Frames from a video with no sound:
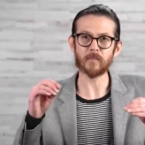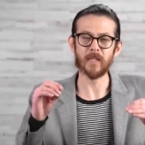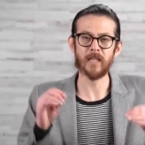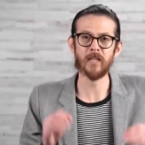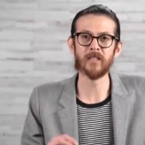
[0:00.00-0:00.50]

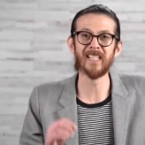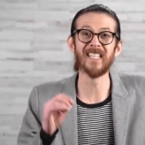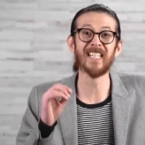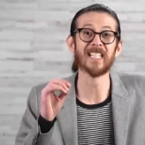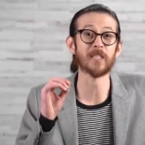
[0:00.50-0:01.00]
Healing
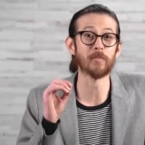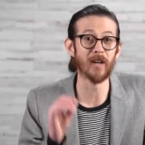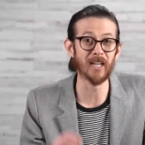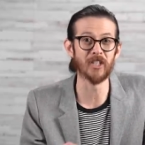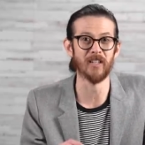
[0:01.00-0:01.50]
the
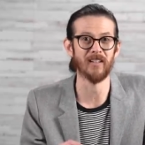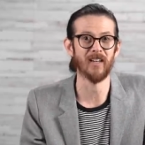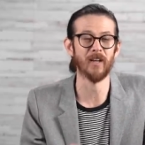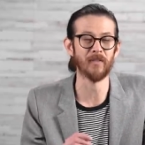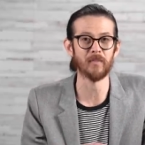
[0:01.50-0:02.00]
expression
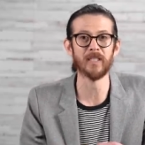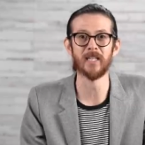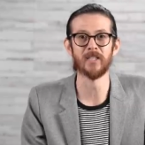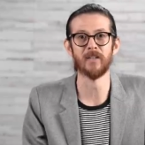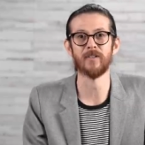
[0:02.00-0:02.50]
of
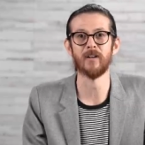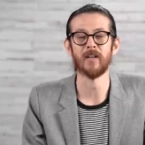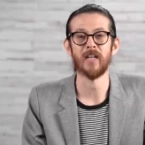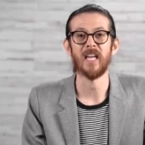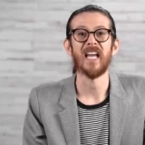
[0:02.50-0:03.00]

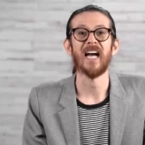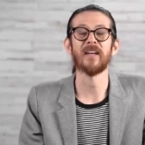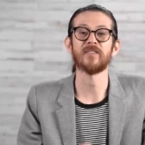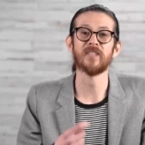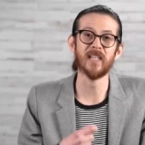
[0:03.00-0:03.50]
MTHFR.
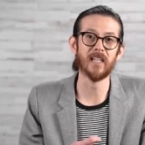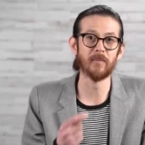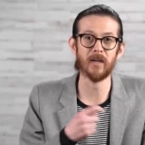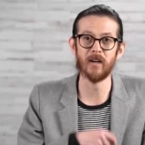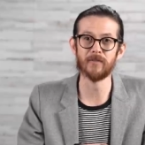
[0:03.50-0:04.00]
I've seen it in
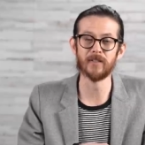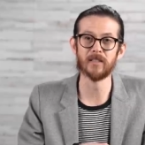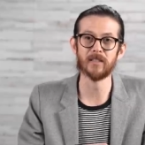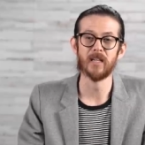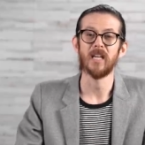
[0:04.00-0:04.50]
my
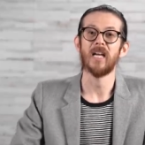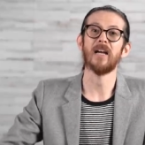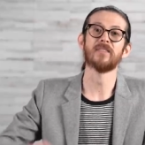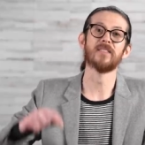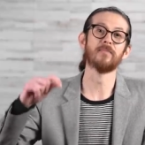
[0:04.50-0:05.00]
office.
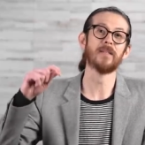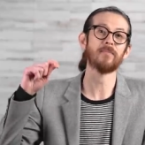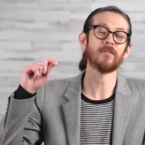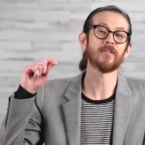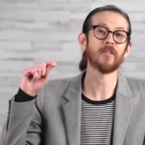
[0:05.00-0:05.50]
I've seen
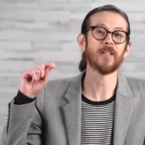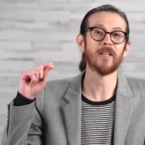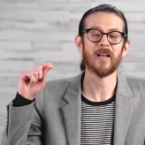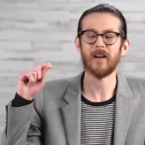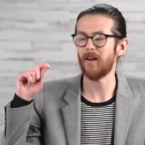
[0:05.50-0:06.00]
people do
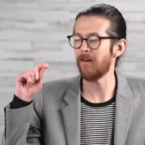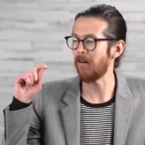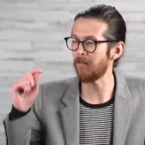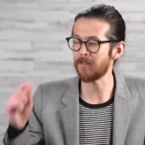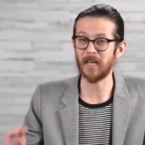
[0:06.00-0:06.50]
it
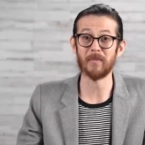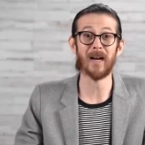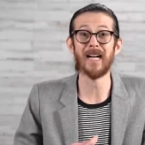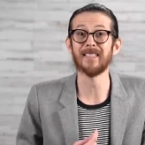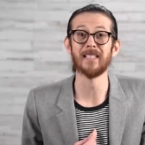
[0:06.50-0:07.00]
all the time.
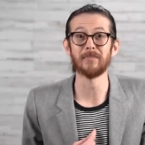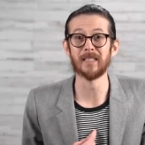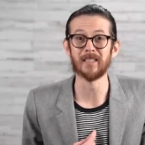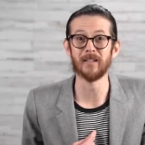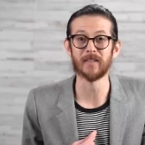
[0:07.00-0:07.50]
I did it
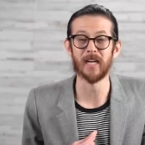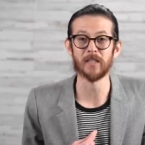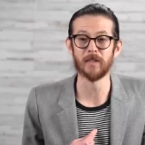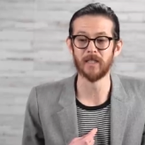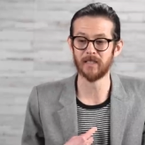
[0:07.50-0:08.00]
myself, guys,
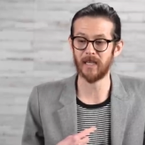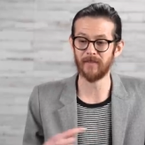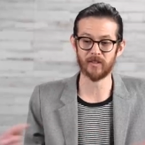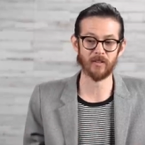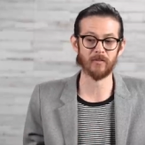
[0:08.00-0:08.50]
because I have
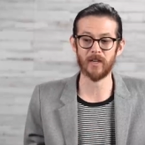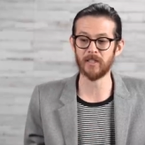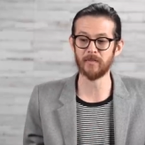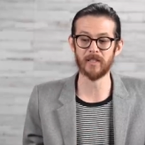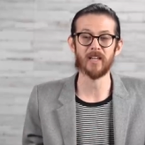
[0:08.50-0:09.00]
a certain
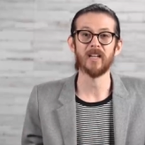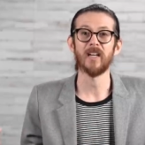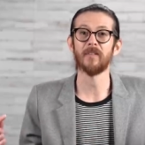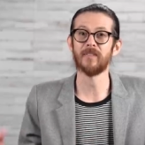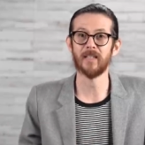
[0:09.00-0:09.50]
regimen
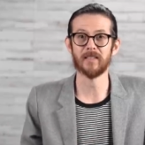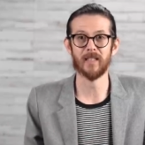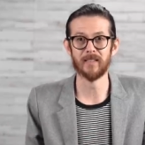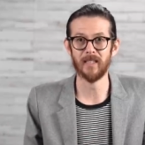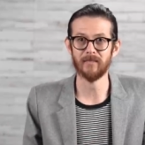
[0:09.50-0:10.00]
of things
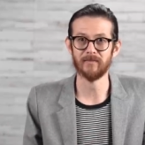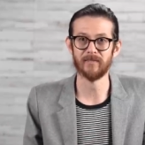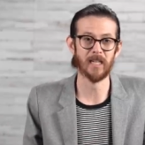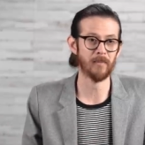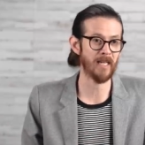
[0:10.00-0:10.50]
I take.
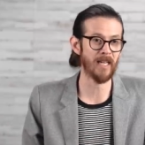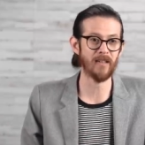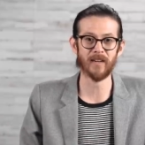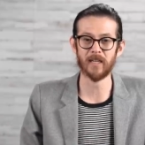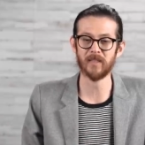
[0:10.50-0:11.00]
Vitamin A,
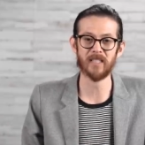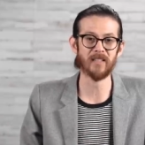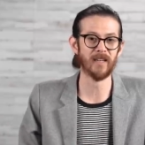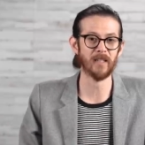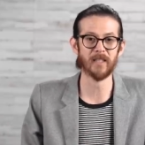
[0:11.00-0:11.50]
vitamin D,
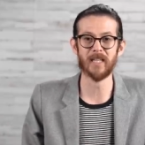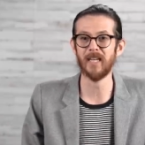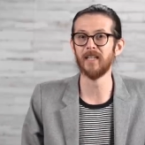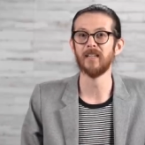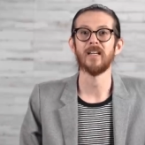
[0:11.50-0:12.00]
vitamin
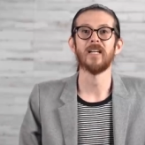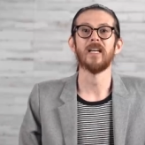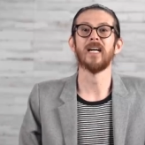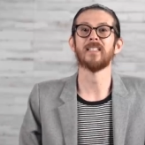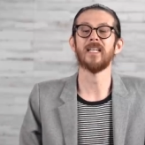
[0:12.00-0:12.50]
K.
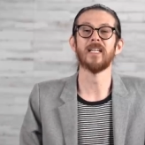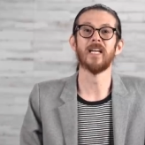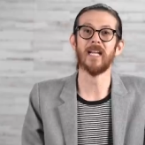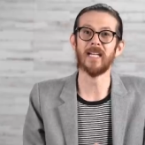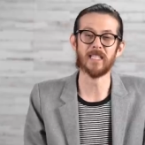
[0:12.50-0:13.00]
I take
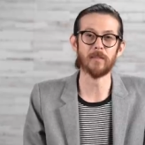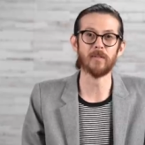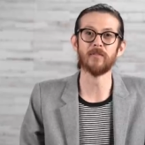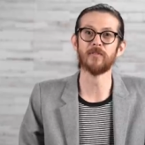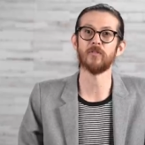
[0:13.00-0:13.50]
an
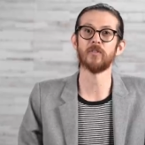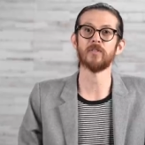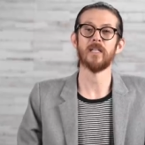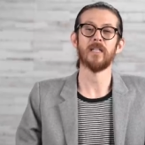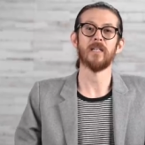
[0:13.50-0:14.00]
ATP fuel